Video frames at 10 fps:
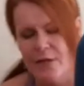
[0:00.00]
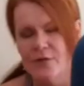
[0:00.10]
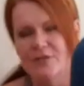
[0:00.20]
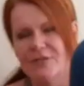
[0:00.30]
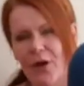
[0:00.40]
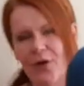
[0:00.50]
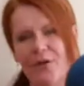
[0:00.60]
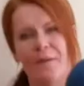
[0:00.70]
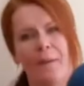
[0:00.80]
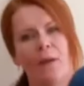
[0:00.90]
So
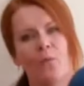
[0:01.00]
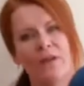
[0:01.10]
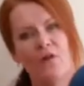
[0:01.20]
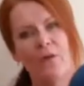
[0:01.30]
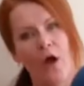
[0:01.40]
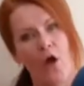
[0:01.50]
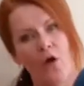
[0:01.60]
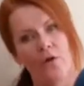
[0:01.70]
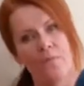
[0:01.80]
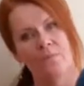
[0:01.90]
when you're at
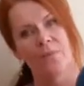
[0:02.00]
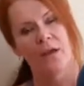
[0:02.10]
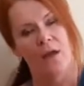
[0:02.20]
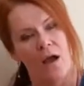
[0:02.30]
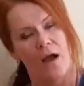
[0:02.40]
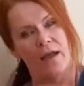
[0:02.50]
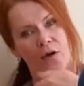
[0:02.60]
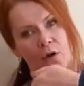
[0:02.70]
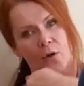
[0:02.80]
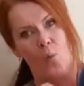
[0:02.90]
home, I
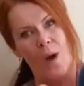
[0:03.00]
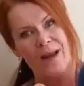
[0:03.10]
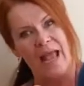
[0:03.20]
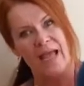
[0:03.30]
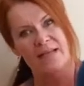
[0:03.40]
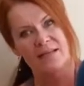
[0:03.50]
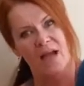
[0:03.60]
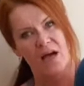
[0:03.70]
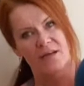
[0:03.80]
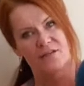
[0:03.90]
go one hand
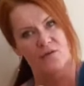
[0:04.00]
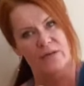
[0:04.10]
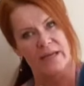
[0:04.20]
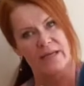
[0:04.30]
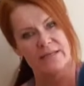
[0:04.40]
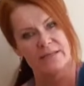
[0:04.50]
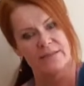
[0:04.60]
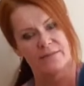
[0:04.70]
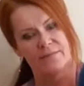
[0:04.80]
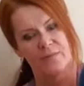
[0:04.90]
hugs your
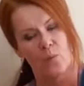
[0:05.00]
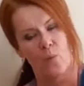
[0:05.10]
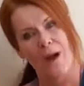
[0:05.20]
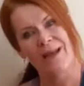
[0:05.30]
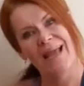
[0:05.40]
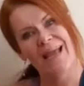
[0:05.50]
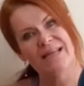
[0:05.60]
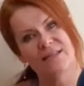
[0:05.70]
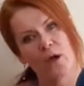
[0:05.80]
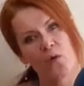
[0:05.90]
knees, one hand
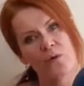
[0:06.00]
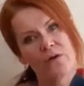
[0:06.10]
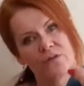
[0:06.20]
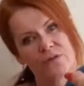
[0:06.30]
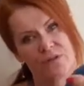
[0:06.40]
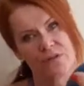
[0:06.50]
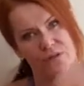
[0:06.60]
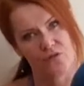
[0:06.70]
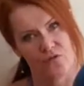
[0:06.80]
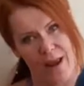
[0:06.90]
is holding onto the
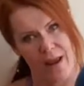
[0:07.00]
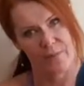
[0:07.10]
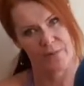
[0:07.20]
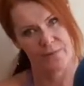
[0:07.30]
strap.